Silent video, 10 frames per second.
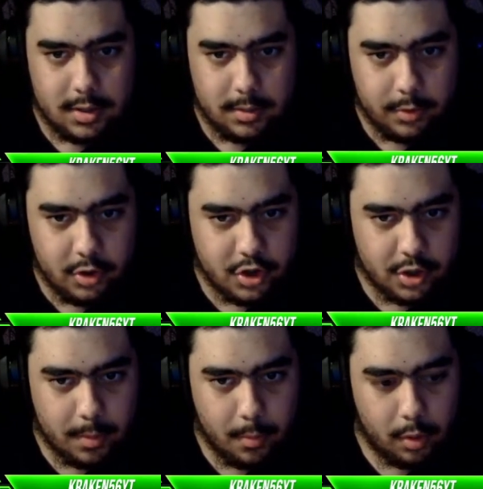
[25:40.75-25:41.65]
Let me just show
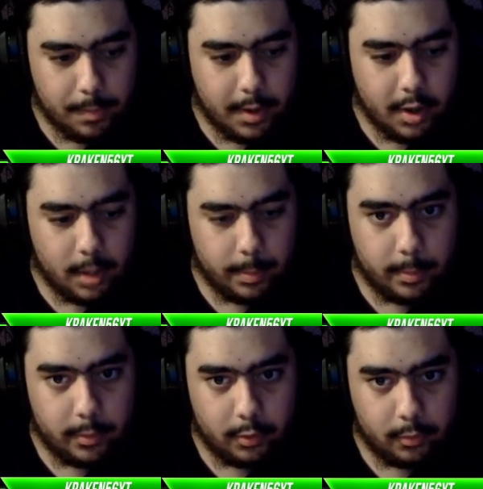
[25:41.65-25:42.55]
you more about Hyper
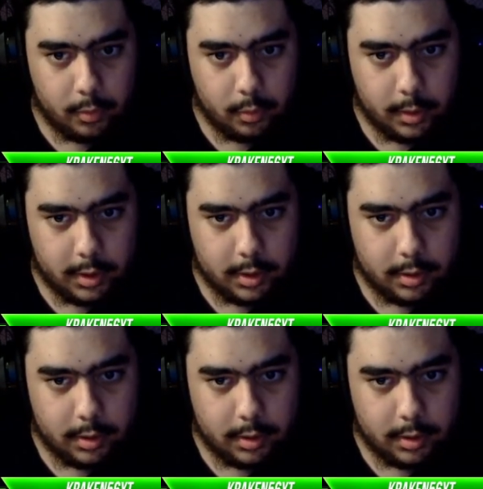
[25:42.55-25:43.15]
Missile real quick.